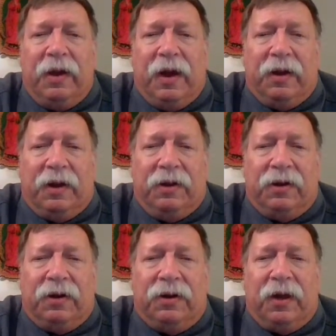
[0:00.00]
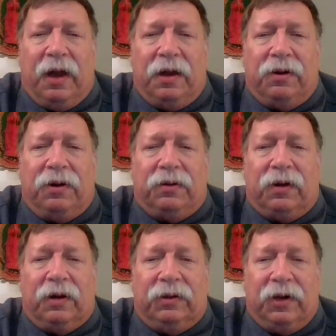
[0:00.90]
and a young adult
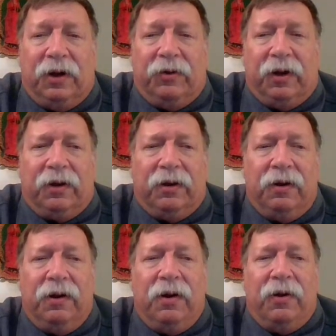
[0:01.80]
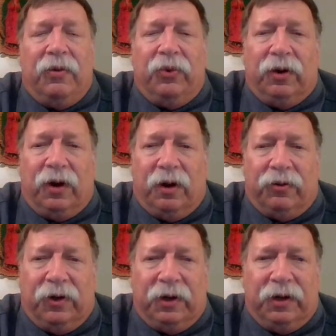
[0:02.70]
cleric were
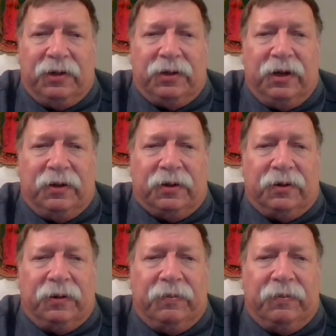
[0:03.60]
already seated.